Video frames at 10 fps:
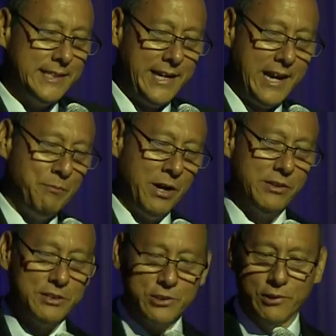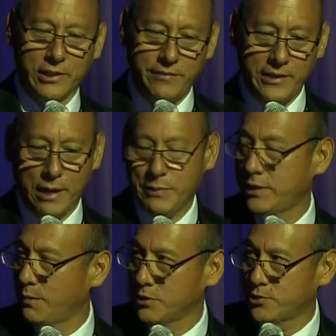Today on Martha Stewart Living, I'll
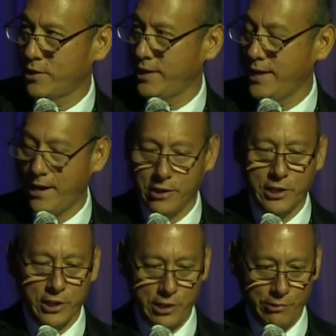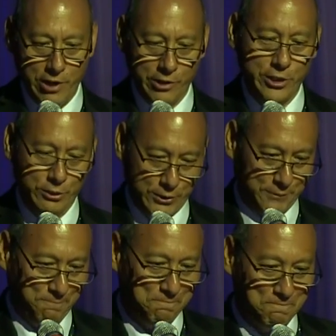be demonstrating how to cook your own
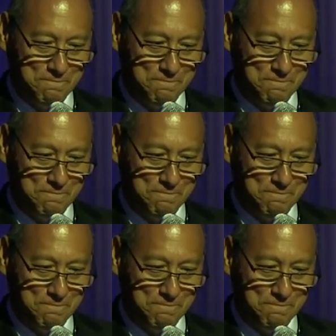goose.